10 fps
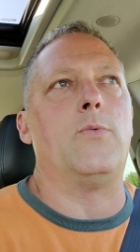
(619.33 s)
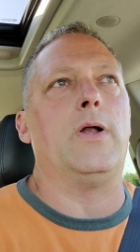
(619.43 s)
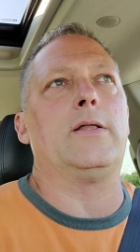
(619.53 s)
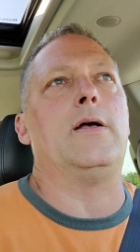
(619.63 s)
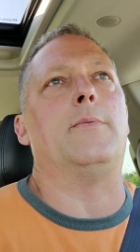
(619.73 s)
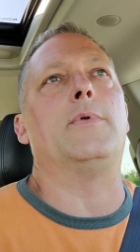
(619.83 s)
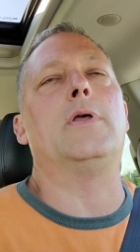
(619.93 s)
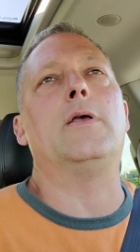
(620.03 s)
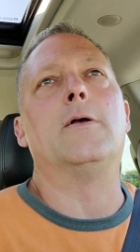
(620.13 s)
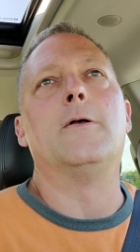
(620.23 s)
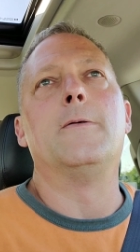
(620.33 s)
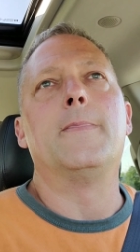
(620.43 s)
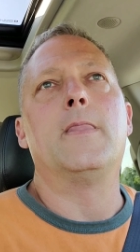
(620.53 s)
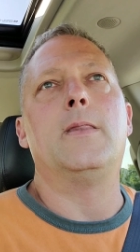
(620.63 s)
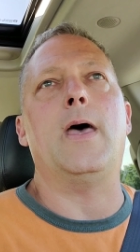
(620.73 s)
one company
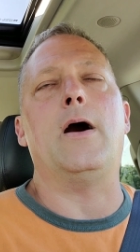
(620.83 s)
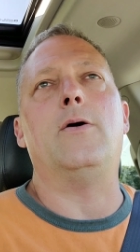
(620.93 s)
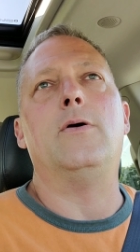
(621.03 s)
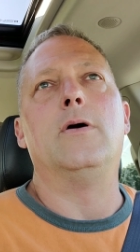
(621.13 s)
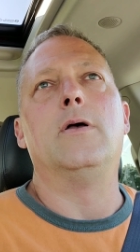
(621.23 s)
now.